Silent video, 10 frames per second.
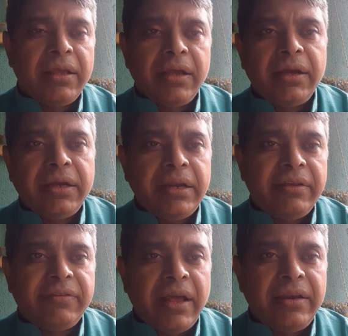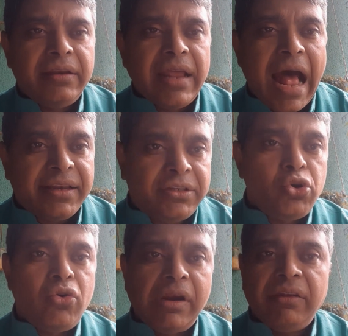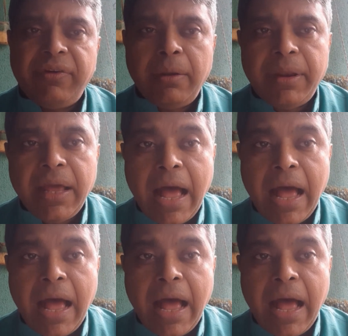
it is an attitudinal phenomenon.